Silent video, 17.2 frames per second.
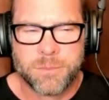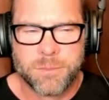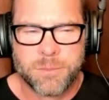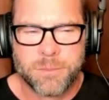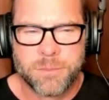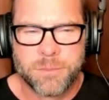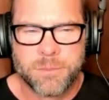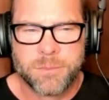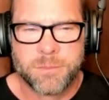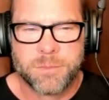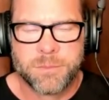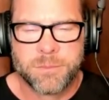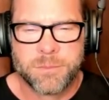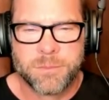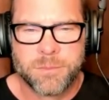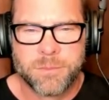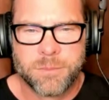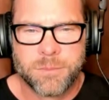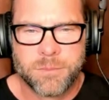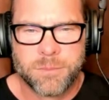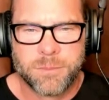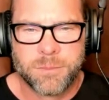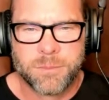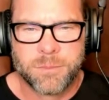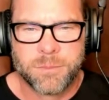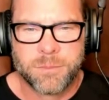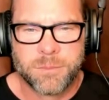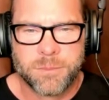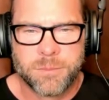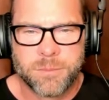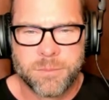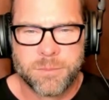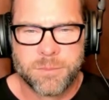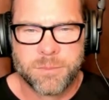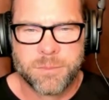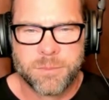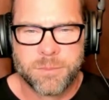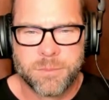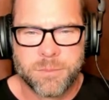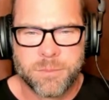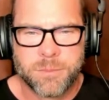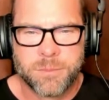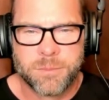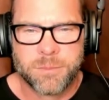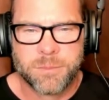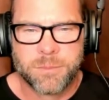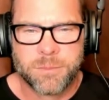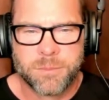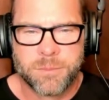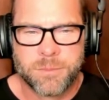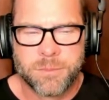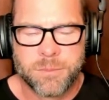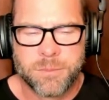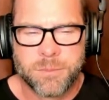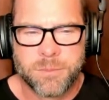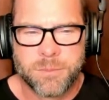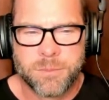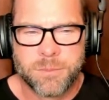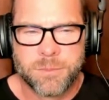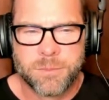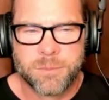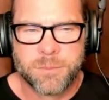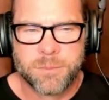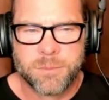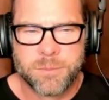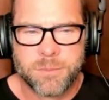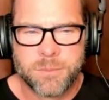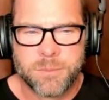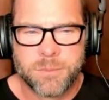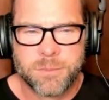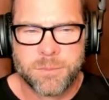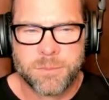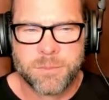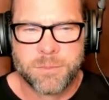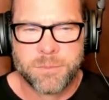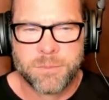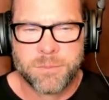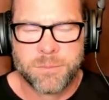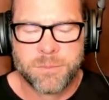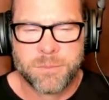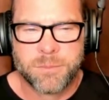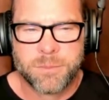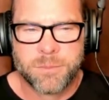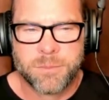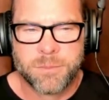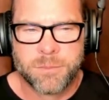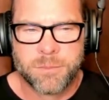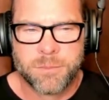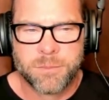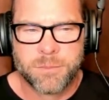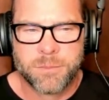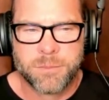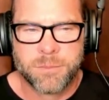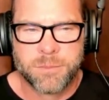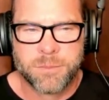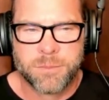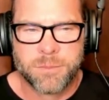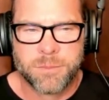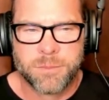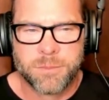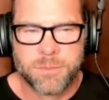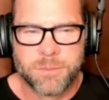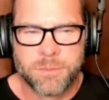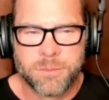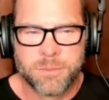[no speech]